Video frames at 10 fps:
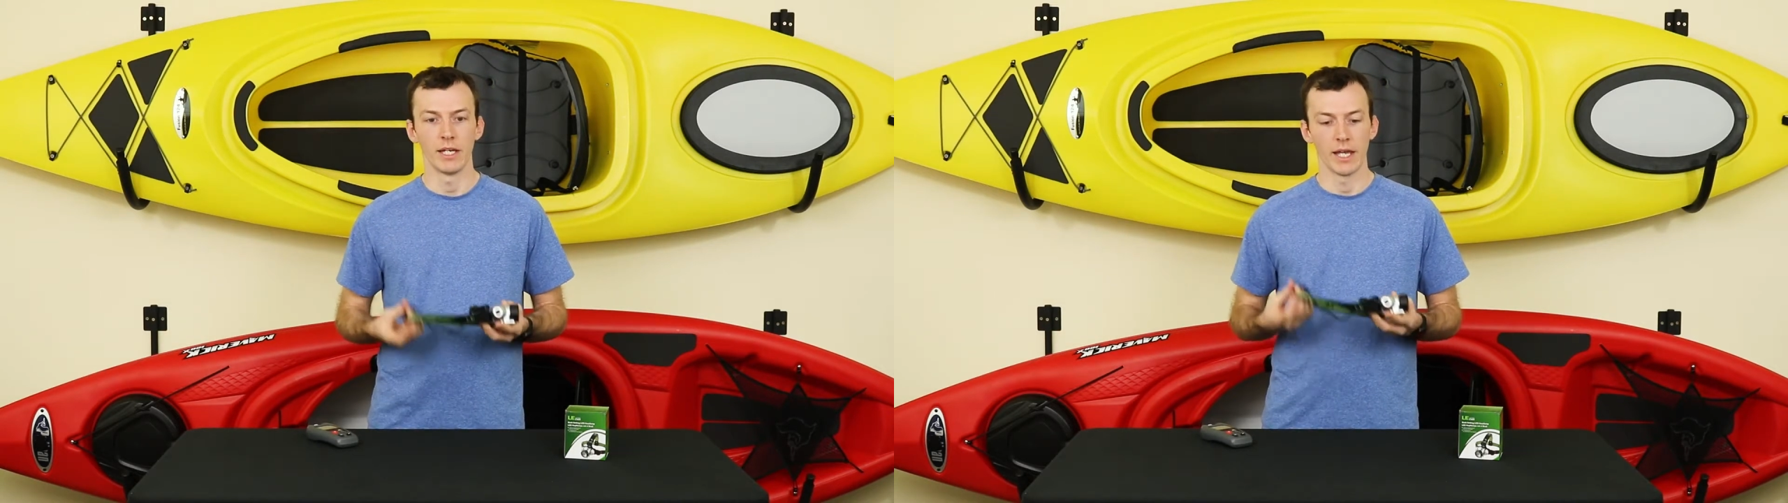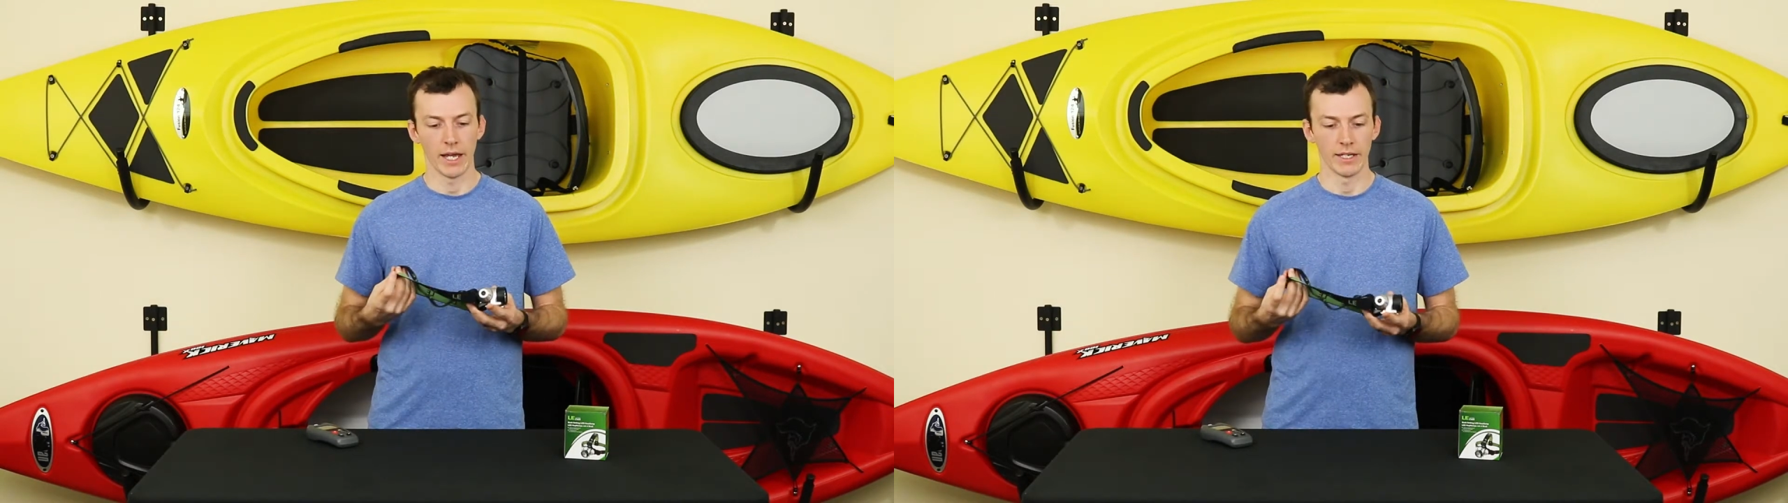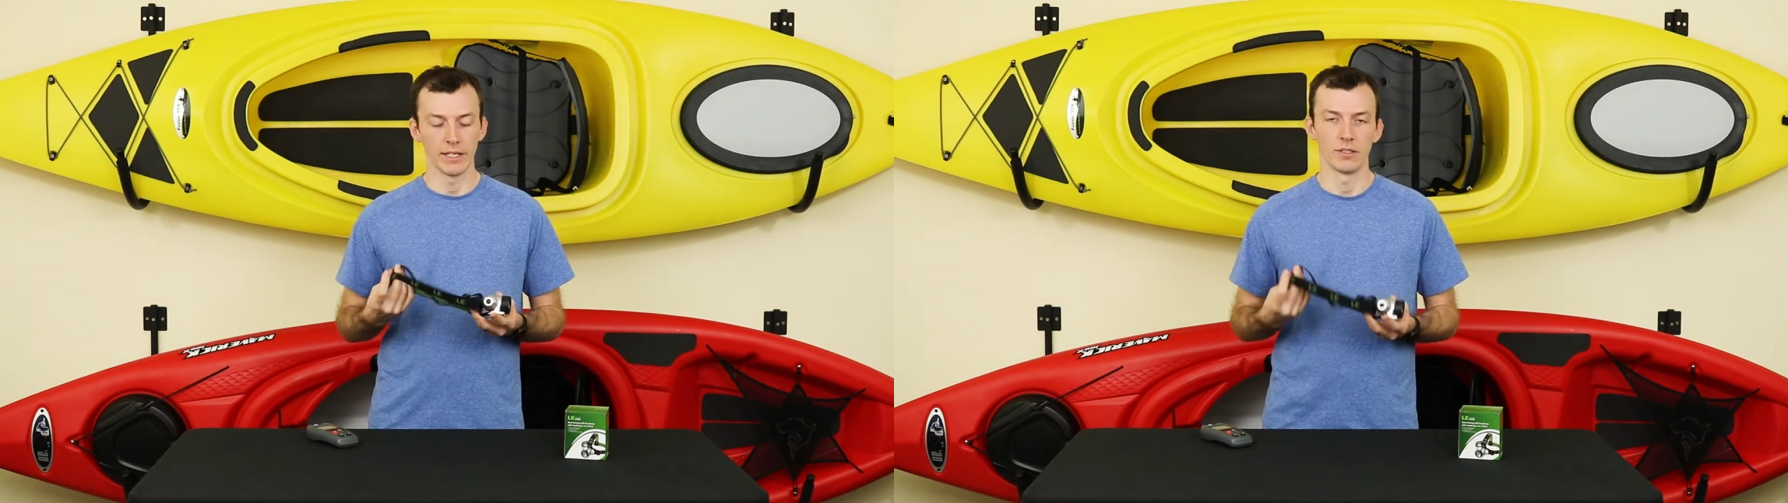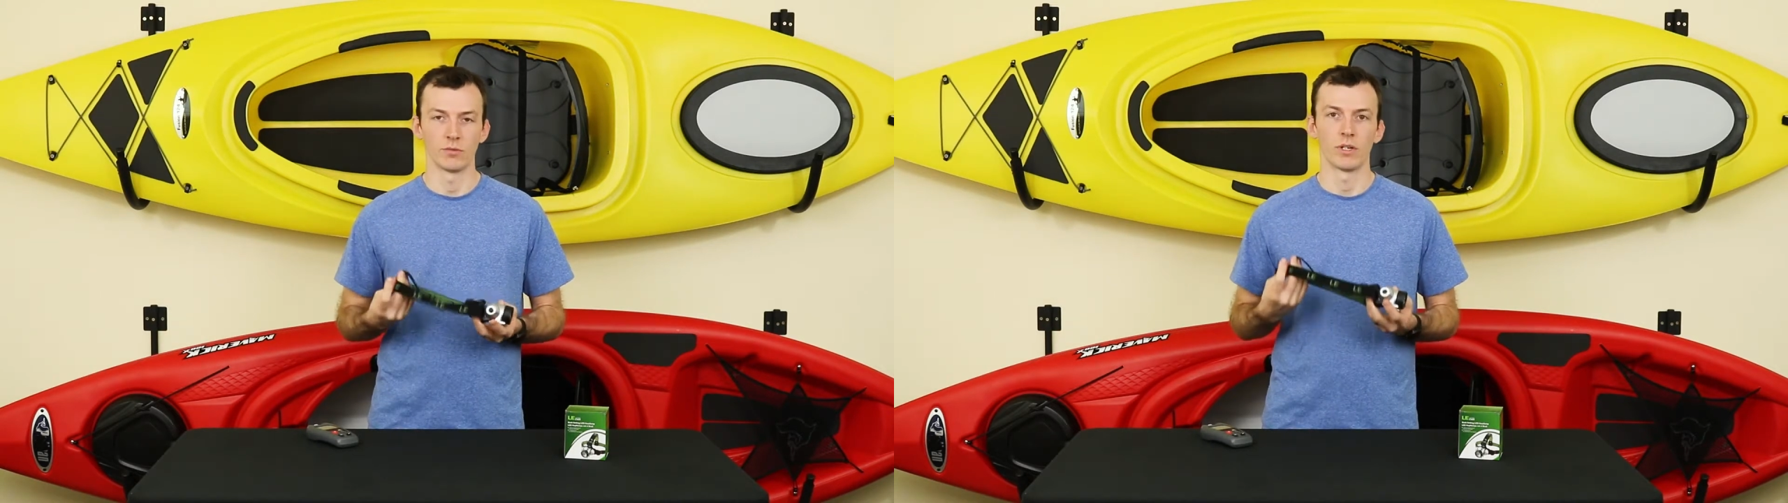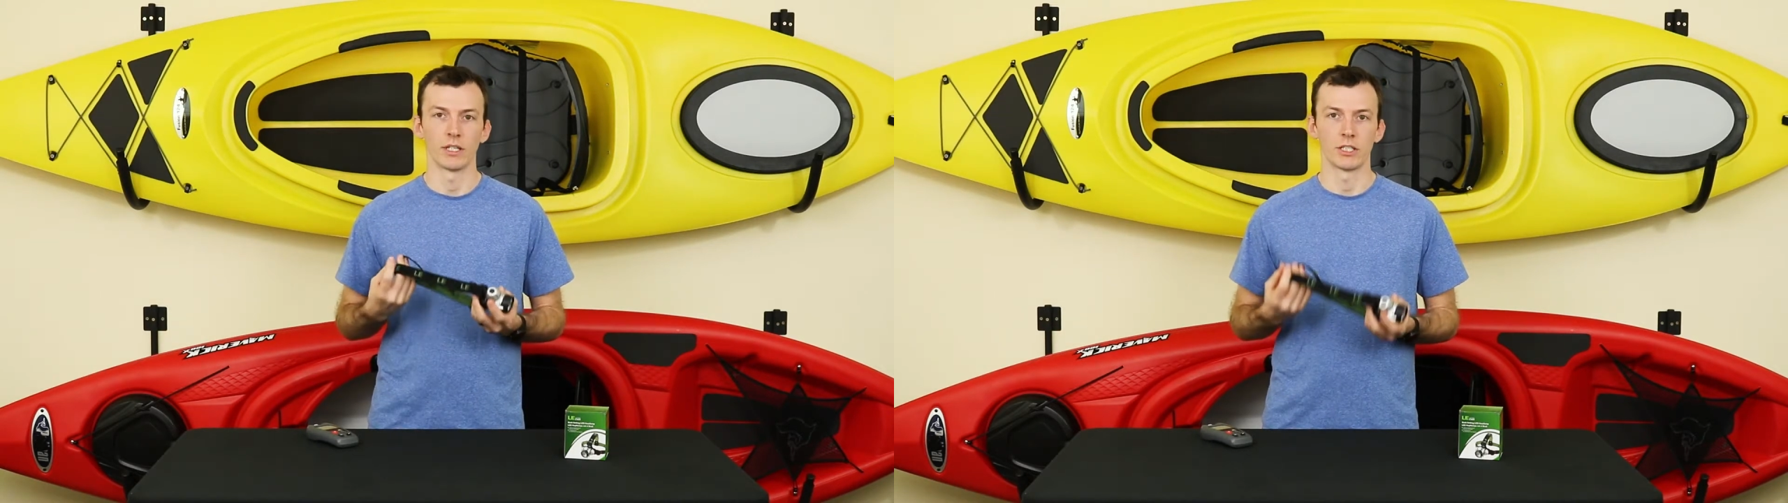and it is
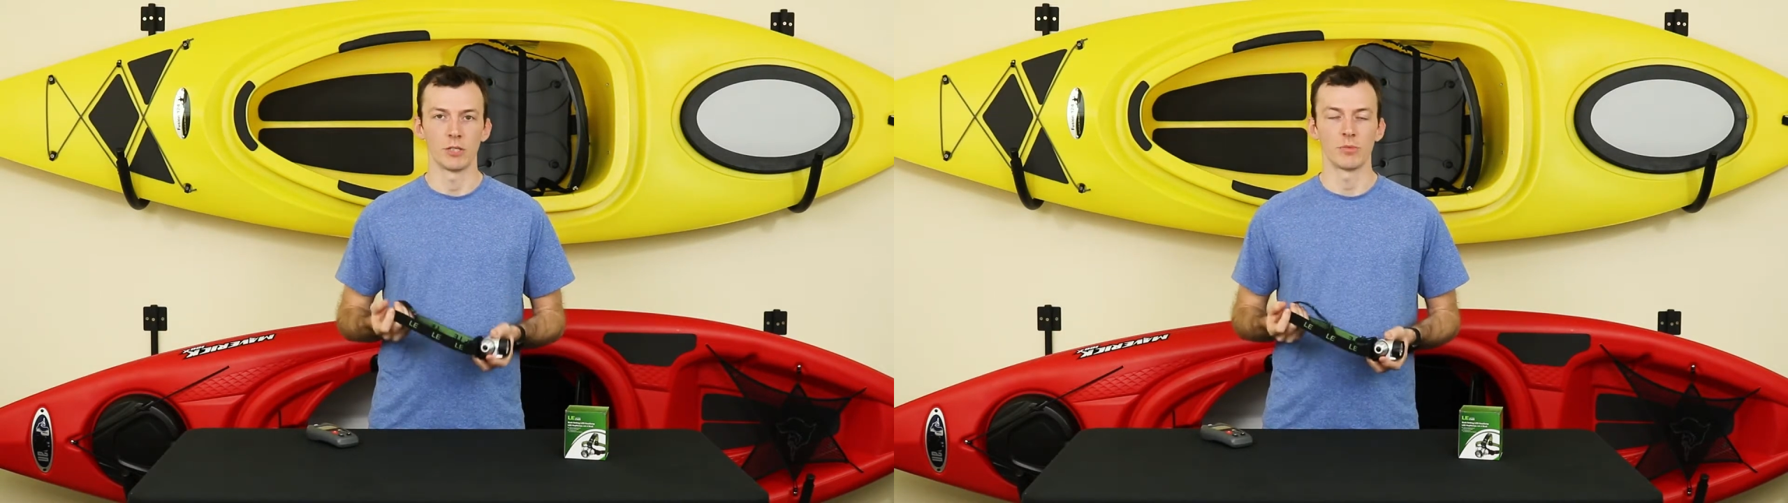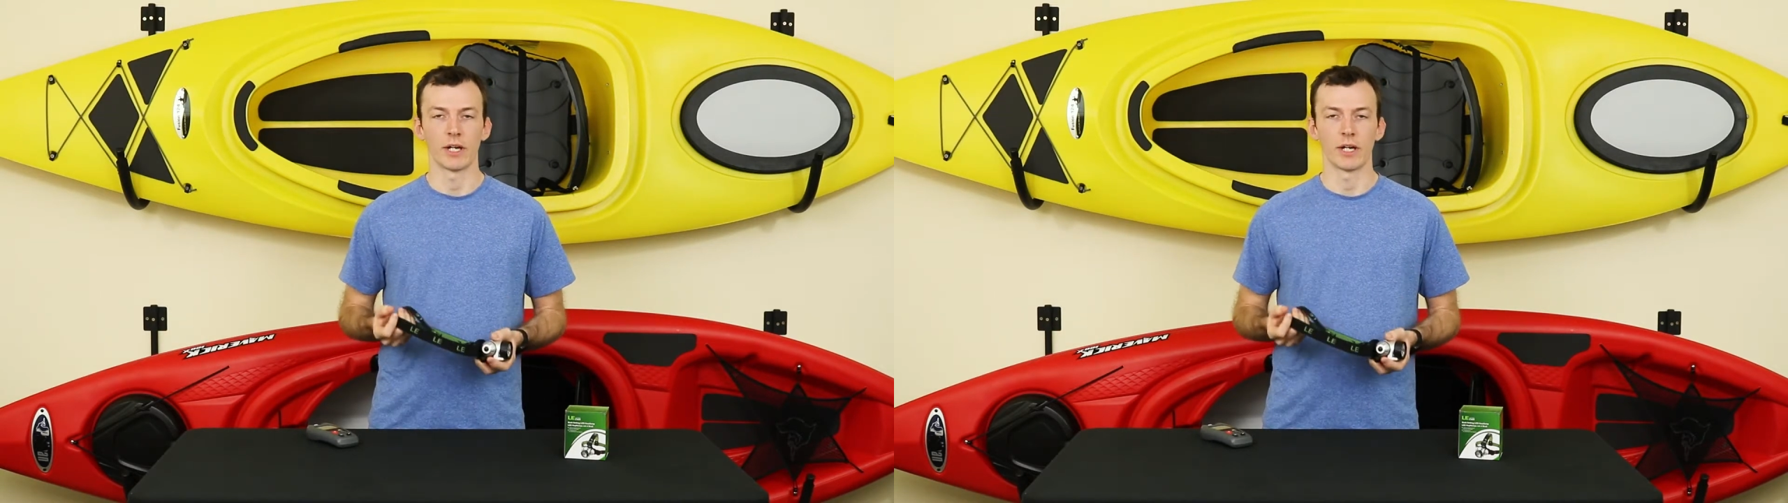one of the cheaper